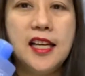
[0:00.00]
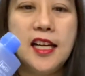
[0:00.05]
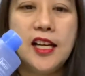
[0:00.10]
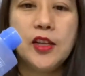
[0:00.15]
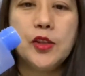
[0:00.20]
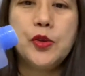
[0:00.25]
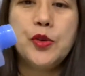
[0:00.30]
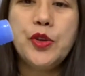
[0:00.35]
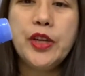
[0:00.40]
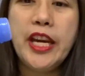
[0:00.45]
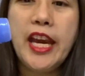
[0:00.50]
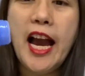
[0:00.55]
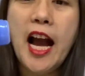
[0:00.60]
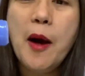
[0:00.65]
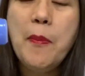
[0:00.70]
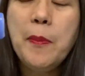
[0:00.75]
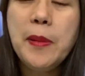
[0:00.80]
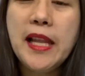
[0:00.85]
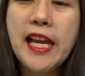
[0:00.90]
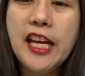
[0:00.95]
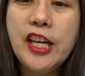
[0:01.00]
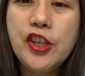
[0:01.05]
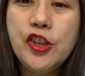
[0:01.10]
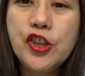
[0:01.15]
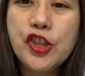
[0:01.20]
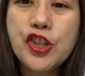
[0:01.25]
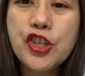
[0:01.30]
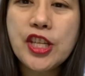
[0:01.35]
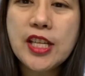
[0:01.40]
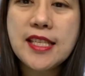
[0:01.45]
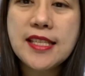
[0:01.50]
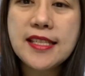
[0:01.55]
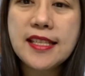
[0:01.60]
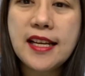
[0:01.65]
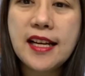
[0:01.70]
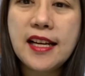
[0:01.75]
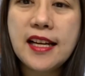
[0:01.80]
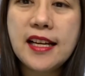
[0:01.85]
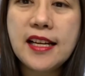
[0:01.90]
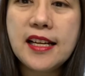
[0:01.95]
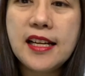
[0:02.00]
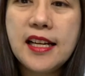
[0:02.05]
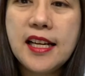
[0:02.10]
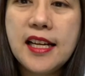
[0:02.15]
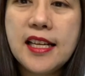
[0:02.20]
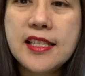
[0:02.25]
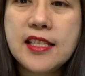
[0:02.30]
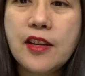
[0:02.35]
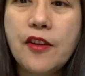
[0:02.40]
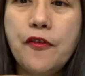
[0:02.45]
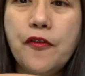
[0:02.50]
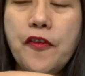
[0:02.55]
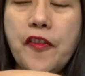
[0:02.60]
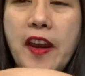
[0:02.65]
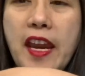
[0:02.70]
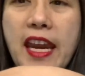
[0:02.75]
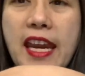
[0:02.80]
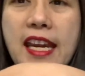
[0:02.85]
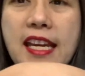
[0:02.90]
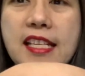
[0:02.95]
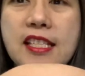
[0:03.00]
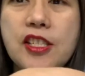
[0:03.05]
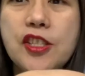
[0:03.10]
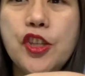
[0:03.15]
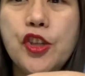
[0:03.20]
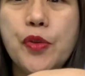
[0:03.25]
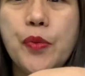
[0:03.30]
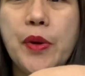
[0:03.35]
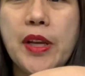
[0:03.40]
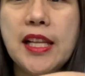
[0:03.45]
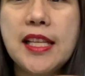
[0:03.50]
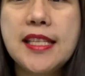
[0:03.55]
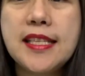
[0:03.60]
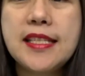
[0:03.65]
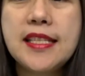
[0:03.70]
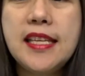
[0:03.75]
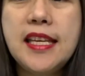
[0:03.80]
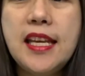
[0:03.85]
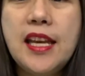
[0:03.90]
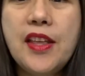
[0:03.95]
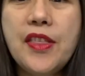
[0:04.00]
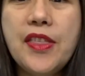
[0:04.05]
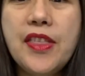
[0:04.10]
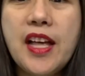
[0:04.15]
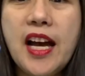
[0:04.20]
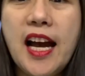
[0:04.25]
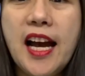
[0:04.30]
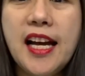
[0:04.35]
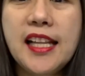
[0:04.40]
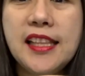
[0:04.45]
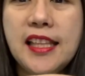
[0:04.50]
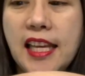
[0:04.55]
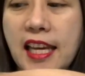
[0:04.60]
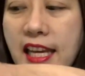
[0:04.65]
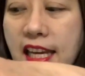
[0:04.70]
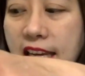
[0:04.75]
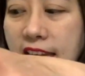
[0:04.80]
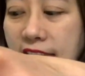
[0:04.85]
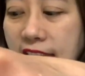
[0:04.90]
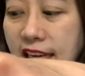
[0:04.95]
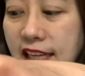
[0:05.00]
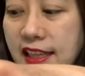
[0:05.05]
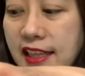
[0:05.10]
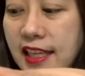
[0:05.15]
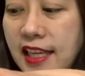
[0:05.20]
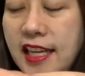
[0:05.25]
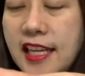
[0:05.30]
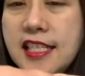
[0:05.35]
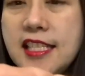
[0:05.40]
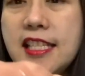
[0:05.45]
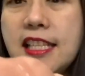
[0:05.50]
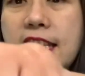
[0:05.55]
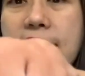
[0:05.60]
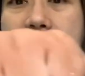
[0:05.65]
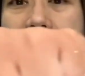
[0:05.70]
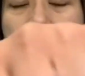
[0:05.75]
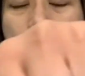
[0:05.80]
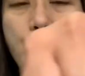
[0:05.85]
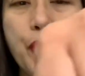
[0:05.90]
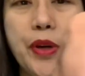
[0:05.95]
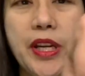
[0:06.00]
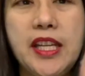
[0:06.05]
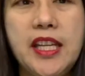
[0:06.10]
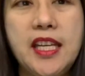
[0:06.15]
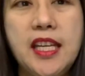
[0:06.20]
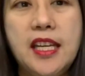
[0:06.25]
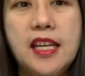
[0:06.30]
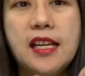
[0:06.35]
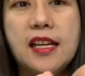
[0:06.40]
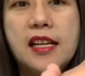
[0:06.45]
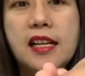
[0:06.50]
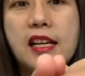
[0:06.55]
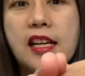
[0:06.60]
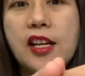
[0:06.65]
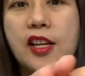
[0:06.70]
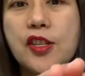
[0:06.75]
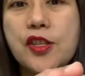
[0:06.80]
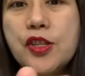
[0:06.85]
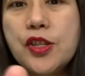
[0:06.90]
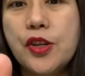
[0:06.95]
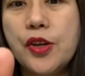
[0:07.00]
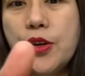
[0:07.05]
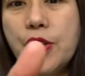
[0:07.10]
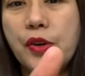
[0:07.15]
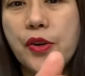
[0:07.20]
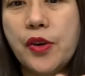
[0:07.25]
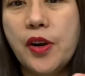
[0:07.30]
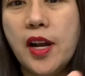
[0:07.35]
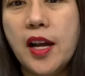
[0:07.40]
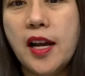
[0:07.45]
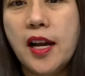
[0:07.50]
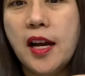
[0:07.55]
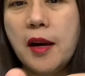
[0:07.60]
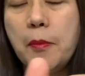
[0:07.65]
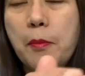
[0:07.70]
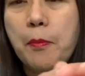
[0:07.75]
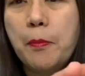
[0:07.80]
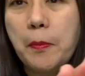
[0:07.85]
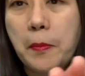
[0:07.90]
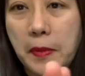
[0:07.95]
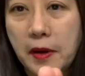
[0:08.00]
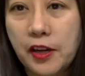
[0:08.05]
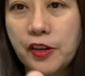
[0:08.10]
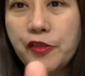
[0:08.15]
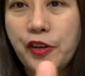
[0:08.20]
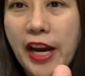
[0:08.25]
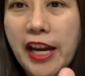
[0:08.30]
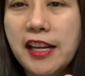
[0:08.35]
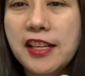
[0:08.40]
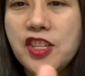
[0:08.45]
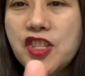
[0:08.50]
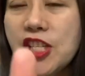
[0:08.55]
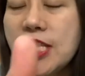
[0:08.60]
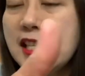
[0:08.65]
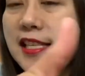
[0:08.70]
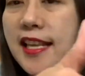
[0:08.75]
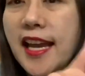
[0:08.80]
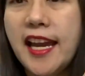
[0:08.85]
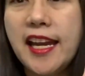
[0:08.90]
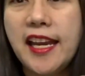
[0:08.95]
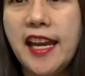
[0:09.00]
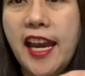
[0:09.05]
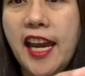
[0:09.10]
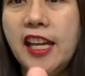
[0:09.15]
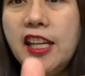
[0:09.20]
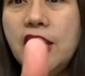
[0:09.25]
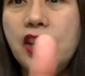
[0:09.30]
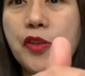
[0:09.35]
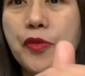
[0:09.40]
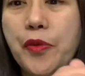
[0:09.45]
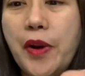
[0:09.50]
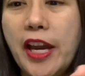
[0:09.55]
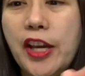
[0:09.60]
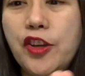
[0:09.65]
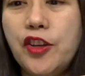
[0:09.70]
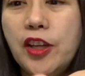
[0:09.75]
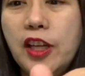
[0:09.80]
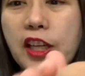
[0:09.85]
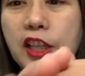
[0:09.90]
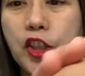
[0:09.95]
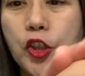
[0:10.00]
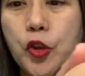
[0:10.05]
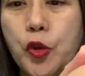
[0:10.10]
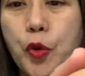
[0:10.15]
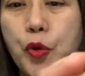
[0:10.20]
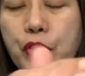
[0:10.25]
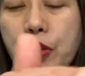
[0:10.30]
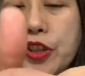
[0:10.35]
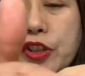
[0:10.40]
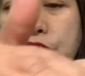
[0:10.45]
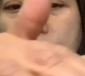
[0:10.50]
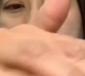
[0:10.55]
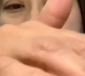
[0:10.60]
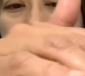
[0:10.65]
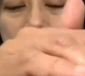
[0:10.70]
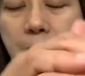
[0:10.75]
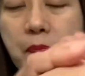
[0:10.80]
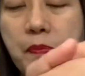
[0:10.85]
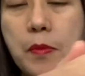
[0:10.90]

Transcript: Kung i-apply niyo siya sa face, you will see that it is liquidy. So, just like any regular toner.